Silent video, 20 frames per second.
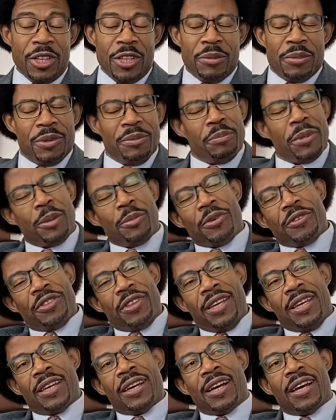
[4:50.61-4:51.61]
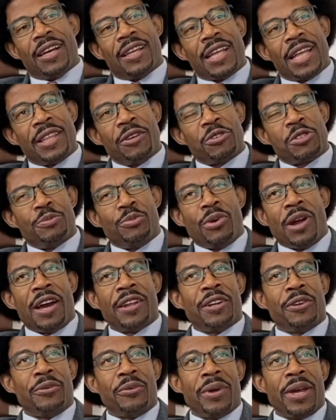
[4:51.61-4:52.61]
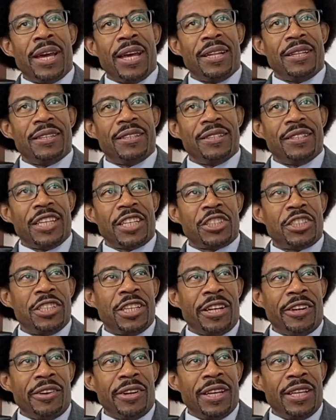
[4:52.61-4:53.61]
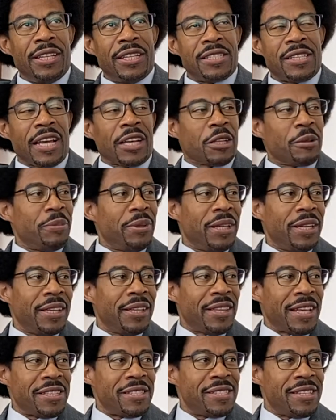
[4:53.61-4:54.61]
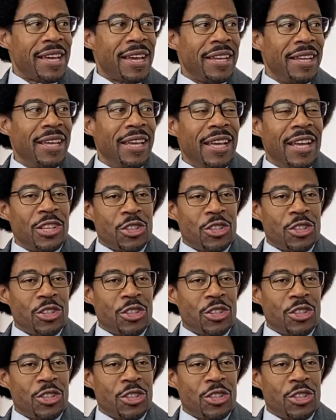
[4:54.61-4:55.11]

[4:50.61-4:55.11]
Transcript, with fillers: You, remember the uh, I think it was brown or red dictionary and encyclopedia that mm-hmm. set.